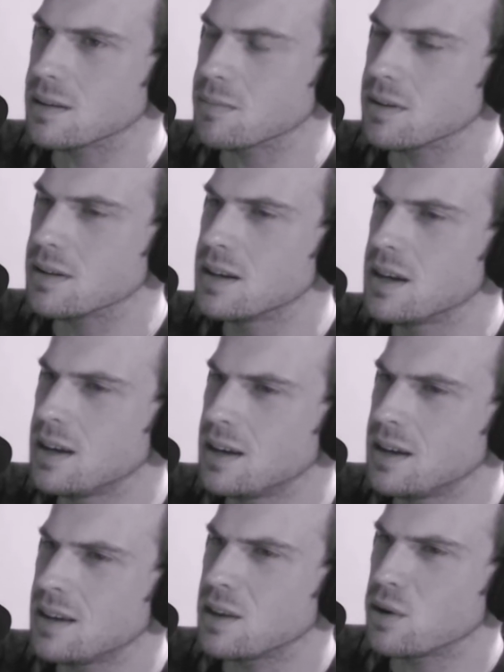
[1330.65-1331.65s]
but
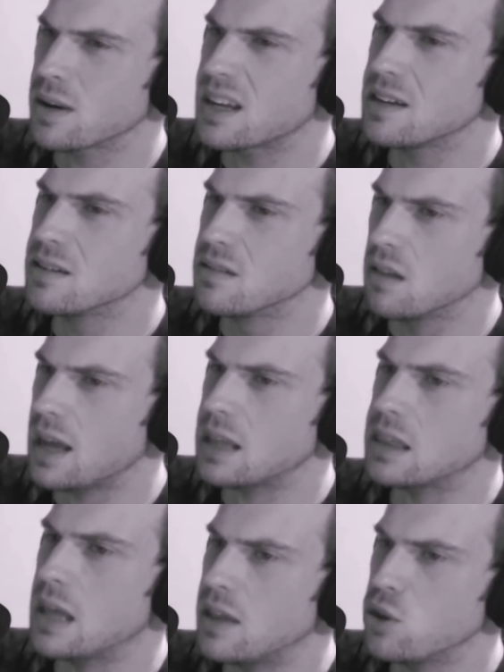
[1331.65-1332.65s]
there are kids like that.